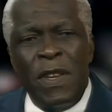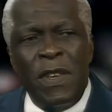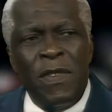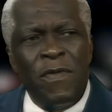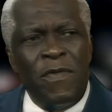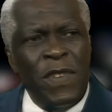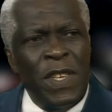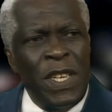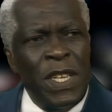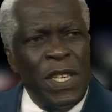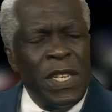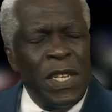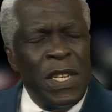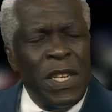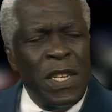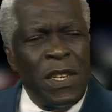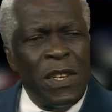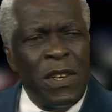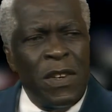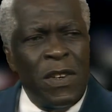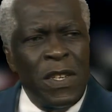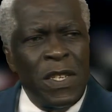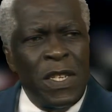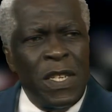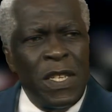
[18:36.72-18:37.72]
Aviation
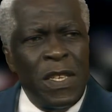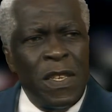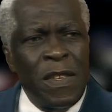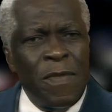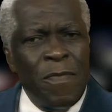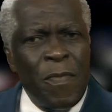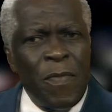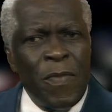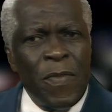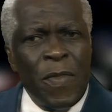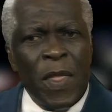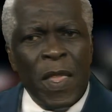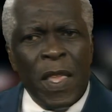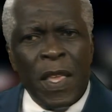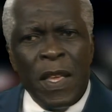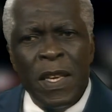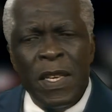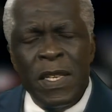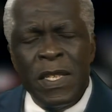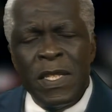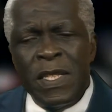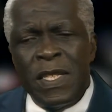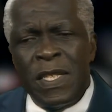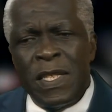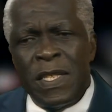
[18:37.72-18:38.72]
Authority
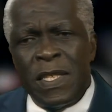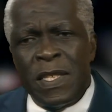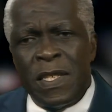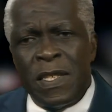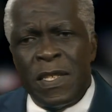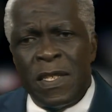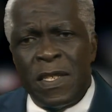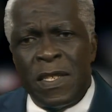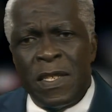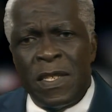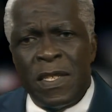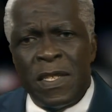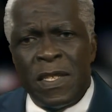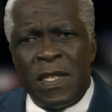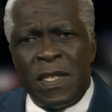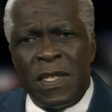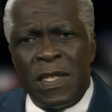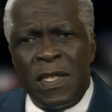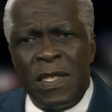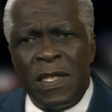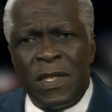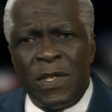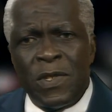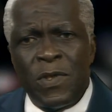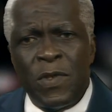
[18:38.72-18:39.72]
is
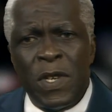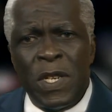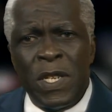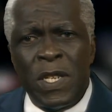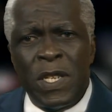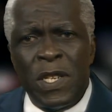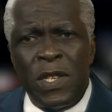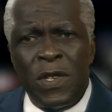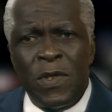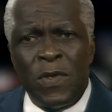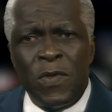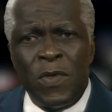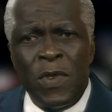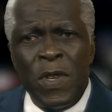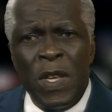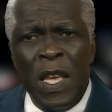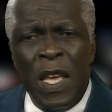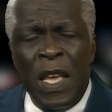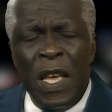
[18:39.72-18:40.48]
is going to do.